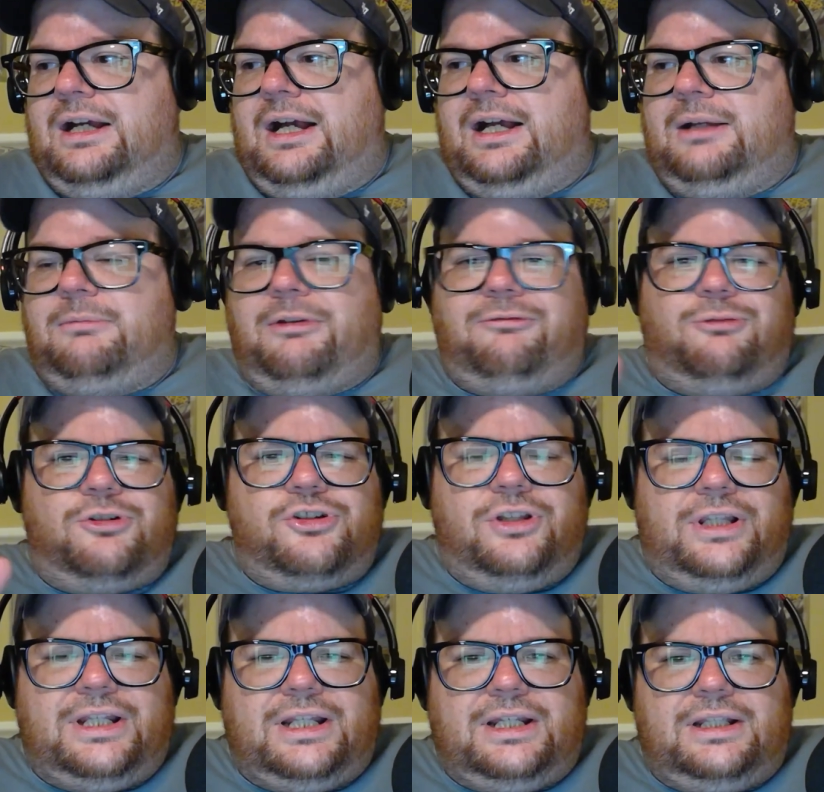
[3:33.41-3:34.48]

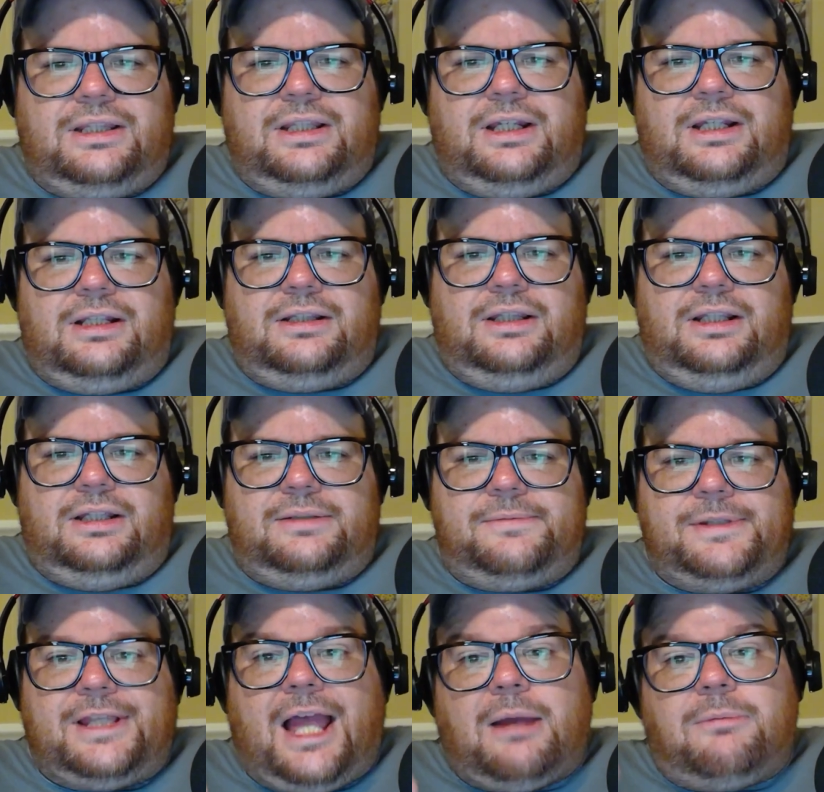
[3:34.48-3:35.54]
Unfortunately, the
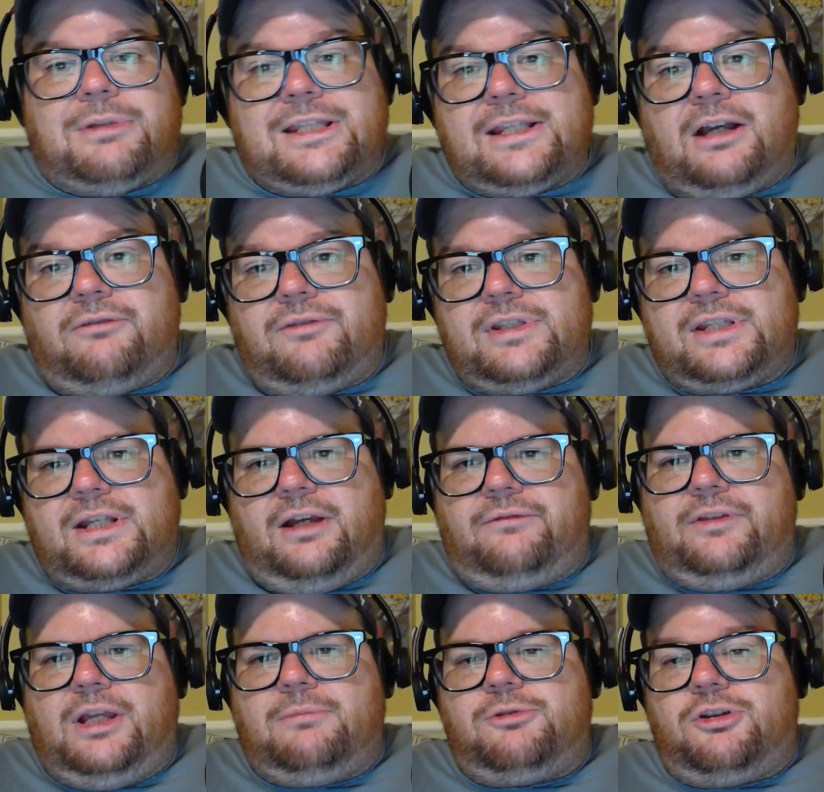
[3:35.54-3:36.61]
slab itself is scuffed up,